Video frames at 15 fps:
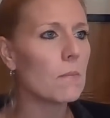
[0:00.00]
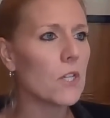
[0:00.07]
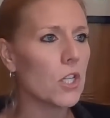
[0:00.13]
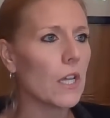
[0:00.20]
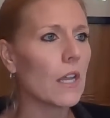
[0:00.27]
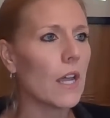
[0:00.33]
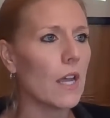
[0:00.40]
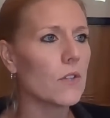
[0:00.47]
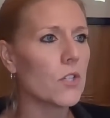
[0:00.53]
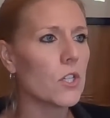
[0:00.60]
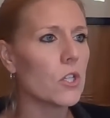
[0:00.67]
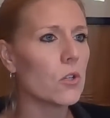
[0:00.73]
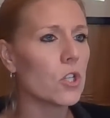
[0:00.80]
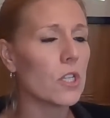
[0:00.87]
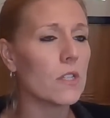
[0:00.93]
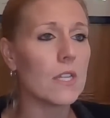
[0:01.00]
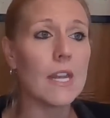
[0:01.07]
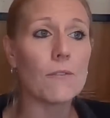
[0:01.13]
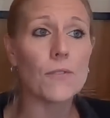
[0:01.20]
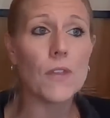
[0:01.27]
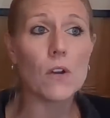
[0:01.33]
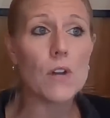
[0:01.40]
and Michigan constitutions.
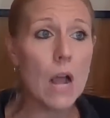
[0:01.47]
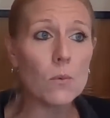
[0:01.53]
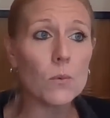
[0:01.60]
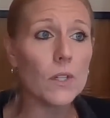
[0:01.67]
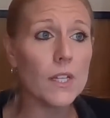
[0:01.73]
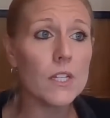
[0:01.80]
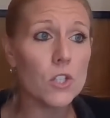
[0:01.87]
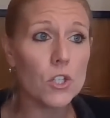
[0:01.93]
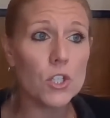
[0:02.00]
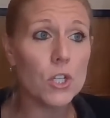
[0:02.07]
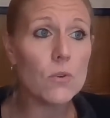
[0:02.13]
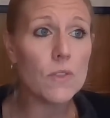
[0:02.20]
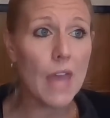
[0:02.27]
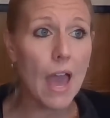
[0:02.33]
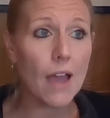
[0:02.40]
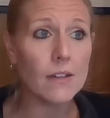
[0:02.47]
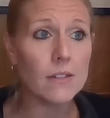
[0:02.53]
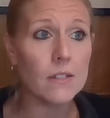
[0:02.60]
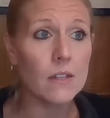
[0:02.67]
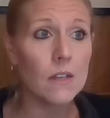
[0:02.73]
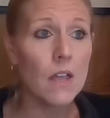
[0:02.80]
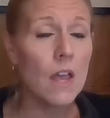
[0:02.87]
And if they're not willing to do
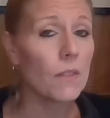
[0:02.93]
that,